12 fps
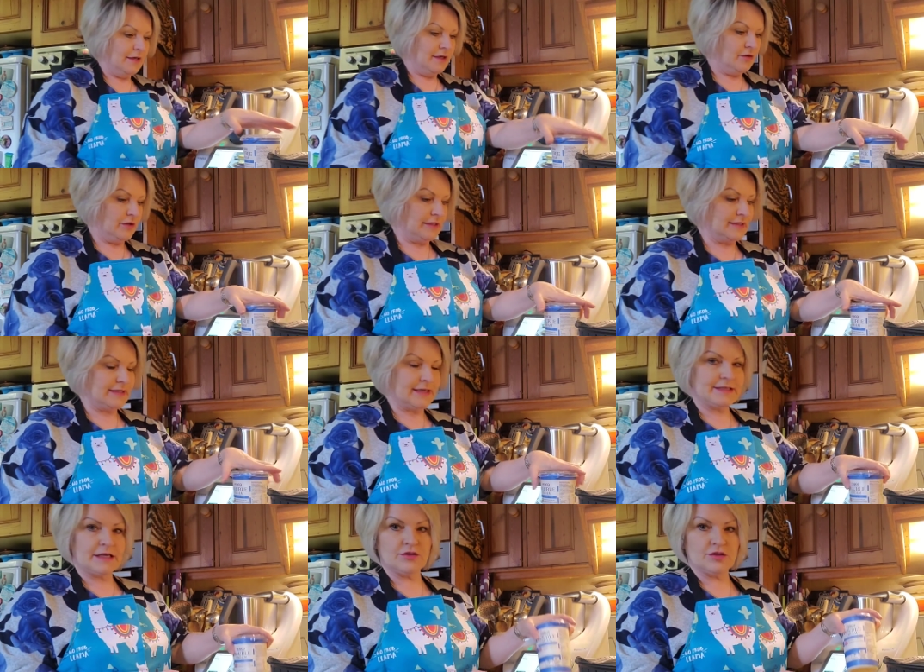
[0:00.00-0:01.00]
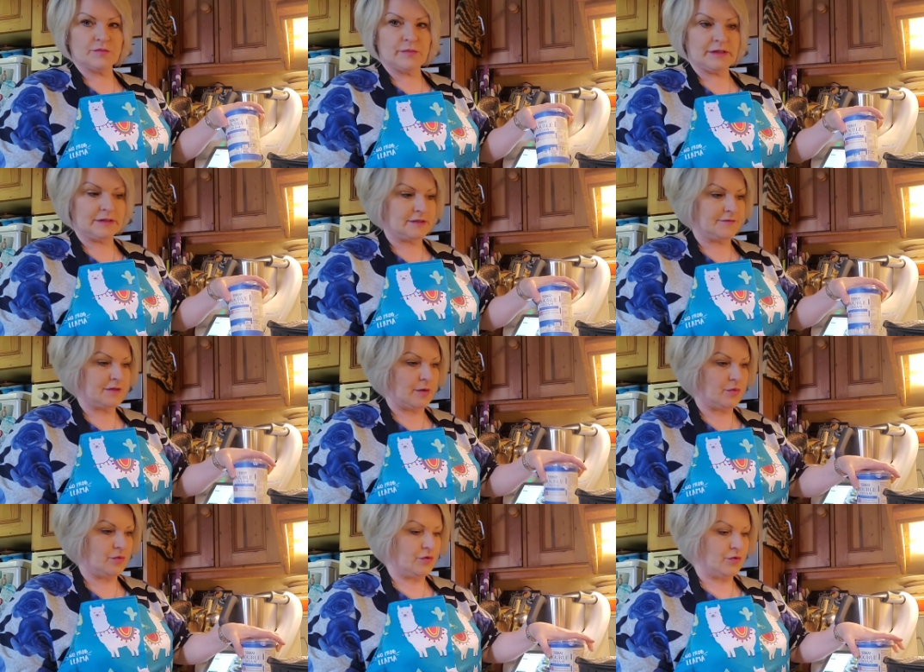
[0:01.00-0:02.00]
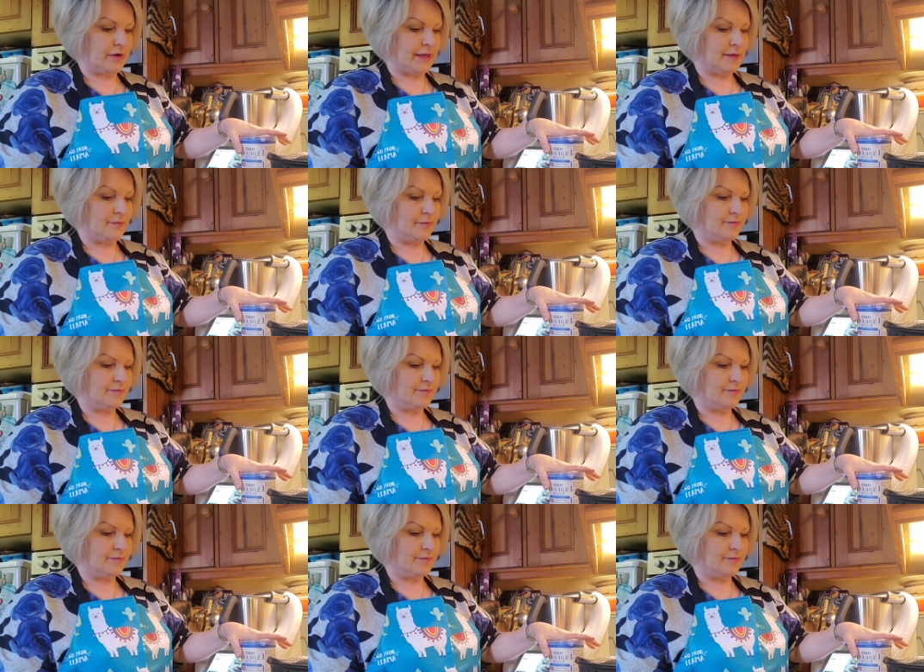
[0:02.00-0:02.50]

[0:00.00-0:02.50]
You need 600 mils of double cream.